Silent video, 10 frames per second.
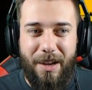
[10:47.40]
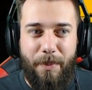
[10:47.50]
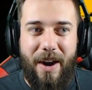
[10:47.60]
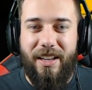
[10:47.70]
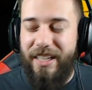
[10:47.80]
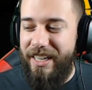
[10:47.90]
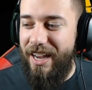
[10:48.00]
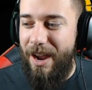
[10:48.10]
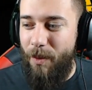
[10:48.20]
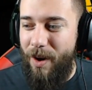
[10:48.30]
apparently
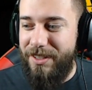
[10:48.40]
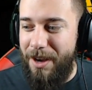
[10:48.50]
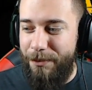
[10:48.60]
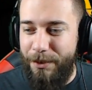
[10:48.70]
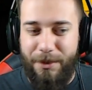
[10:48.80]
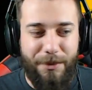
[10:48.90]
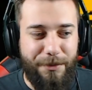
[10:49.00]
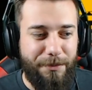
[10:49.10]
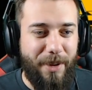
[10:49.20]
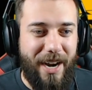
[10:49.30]
I walked off the
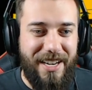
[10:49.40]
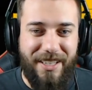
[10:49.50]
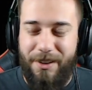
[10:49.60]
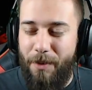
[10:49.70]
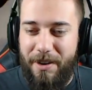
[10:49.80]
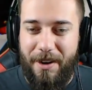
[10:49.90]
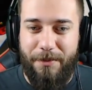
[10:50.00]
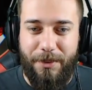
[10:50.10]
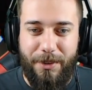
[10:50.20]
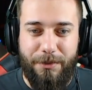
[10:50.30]
roof, but I didn't walk
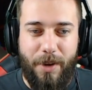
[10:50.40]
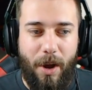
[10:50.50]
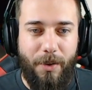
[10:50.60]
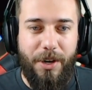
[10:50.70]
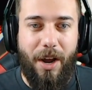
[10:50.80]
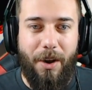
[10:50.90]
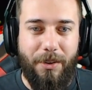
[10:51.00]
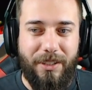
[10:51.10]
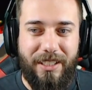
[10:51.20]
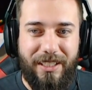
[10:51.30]
off the roof. Oh, no.